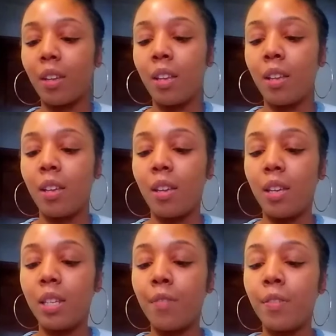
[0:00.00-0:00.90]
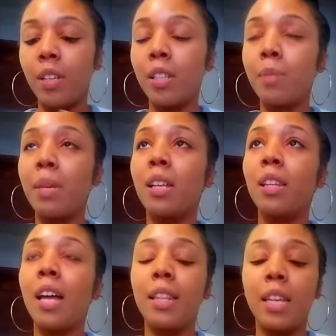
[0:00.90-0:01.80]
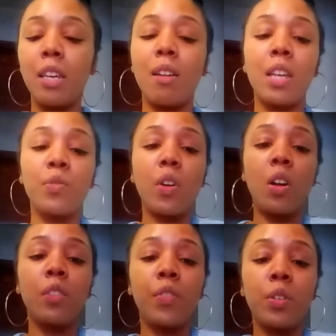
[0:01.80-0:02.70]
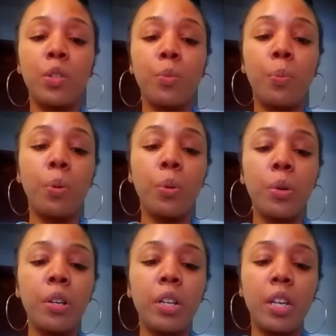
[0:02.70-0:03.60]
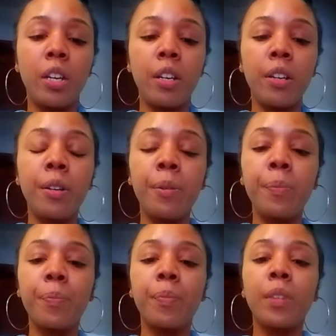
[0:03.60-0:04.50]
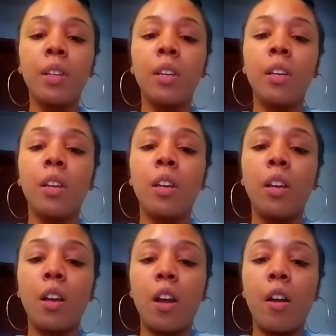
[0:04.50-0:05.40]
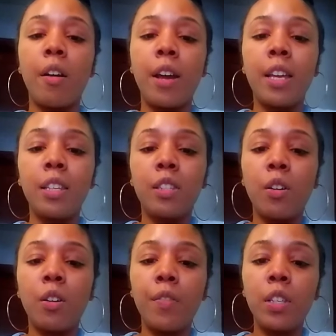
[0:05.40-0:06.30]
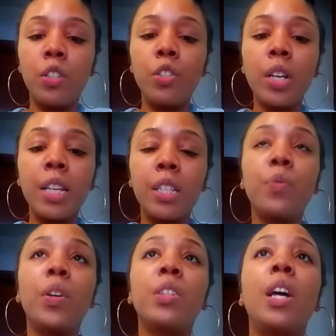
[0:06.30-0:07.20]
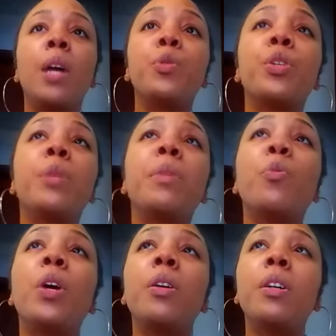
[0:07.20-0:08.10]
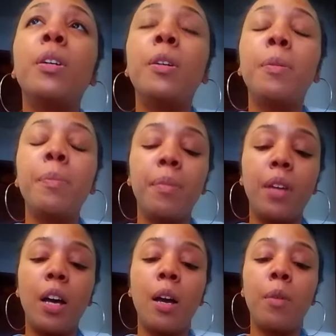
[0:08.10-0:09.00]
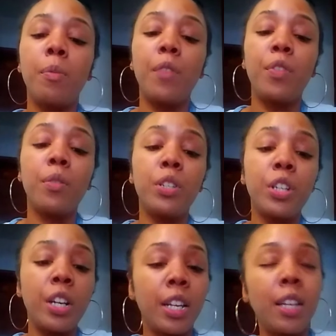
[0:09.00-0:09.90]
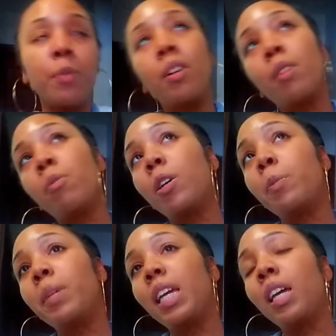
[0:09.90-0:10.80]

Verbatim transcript: It definitely does mean a lot. Thank you guys for all of your support here. Alright, so if this is you guys' first time joining me, welcome. Um, if you're returning, welcome, welcome again.